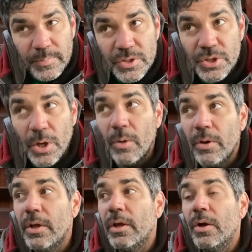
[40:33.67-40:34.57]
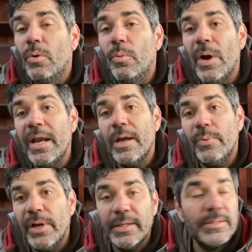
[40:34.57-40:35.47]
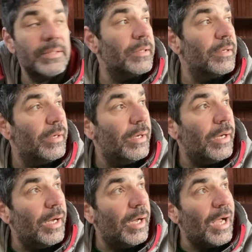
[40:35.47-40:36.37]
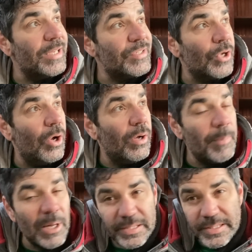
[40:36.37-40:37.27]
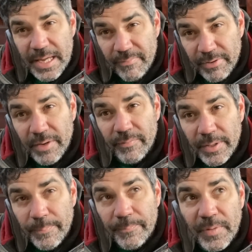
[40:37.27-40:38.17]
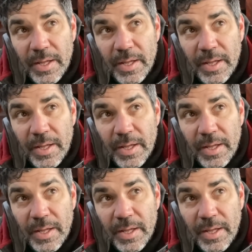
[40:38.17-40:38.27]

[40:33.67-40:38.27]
So when I went, uh, I saw about seven of them.